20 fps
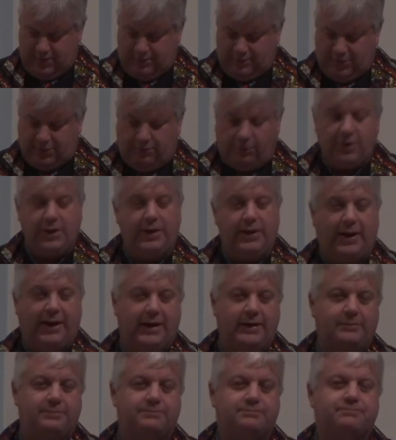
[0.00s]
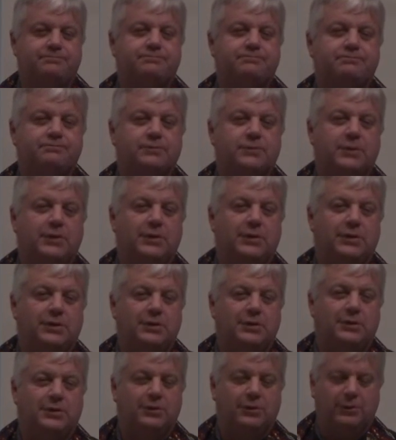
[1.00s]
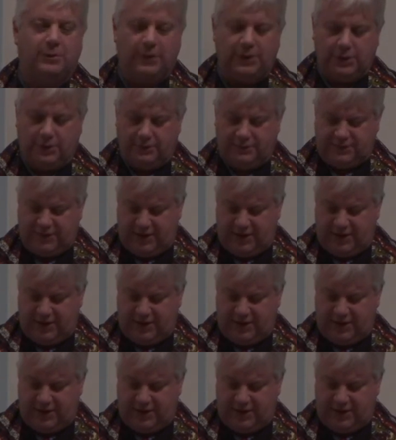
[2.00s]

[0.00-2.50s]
But one night, Julio